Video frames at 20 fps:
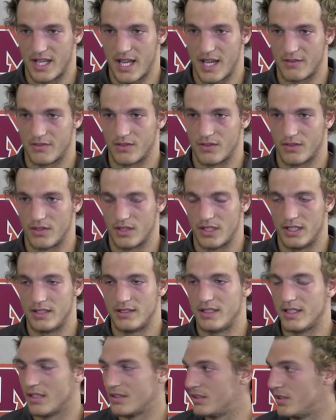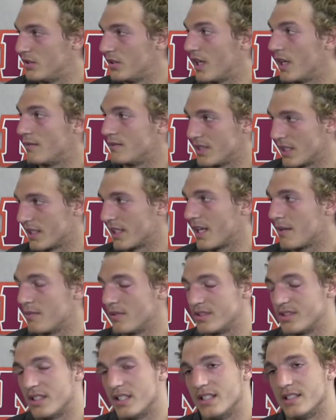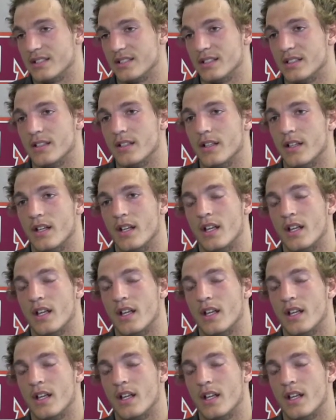after the ETSU game, second game of the season,